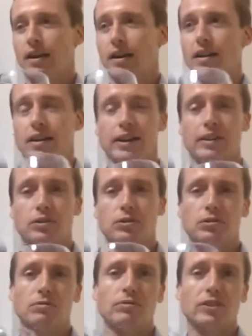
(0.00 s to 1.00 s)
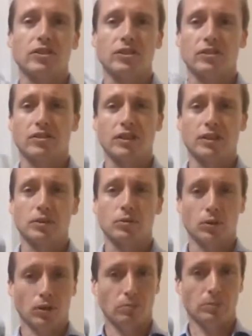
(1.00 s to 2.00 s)
I couldn't resist telling
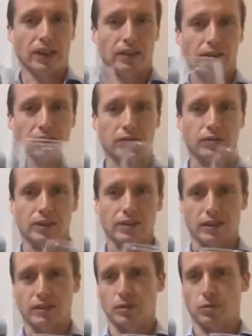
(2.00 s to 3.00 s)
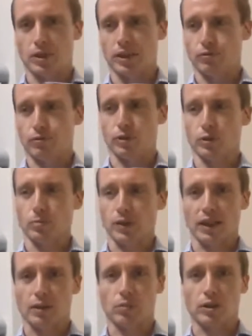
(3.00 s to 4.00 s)
you all about this fantastic wine from
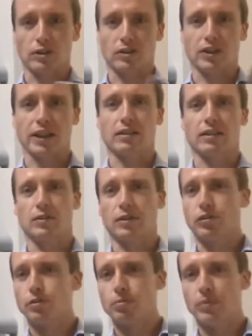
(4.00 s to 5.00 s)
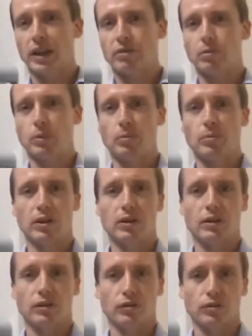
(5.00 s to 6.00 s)
Lambloch Estate. Now, as you may remember,
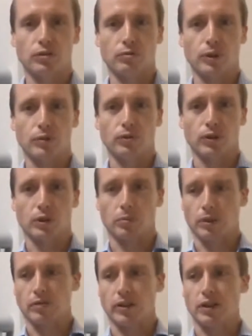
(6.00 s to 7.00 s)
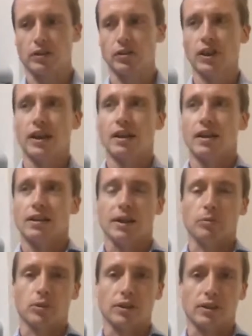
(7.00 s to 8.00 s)
those of you who have been following my videos,
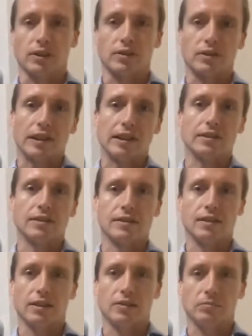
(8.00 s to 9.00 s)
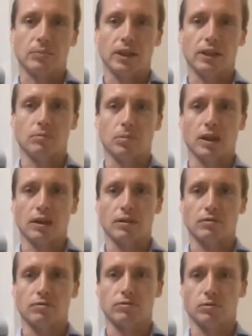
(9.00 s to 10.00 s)
Lambloch Estate sent me a pile
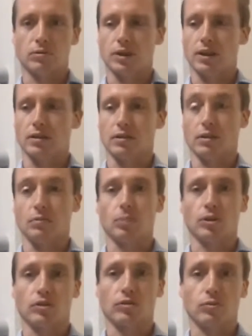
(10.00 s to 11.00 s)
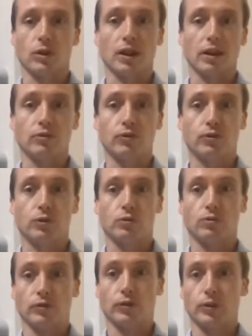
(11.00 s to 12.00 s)
of a box of wine
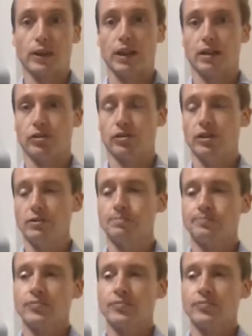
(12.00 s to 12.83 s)
for reviewing last year,